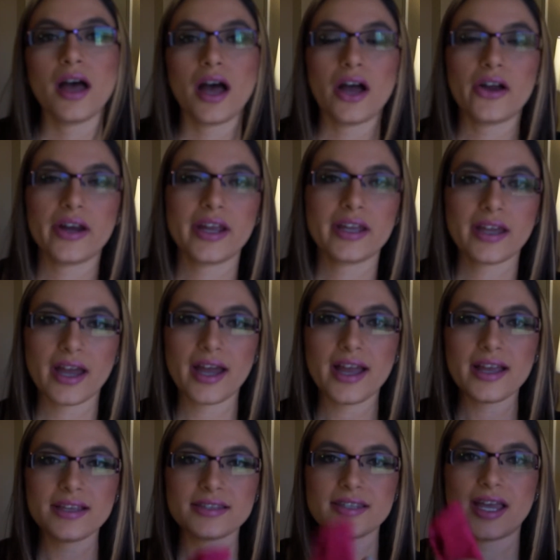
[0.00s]
Alright
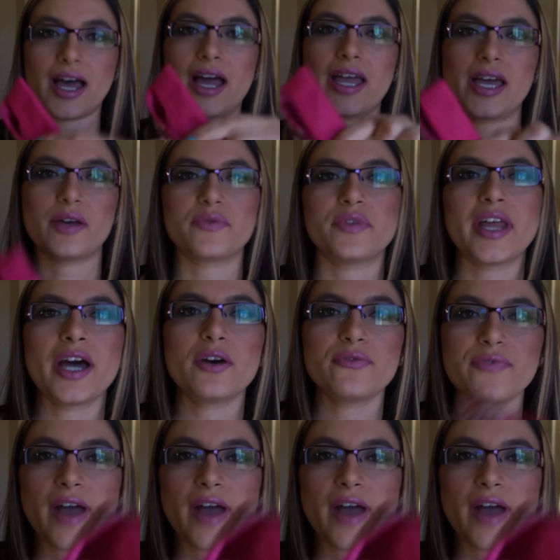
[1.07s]
guys, I have now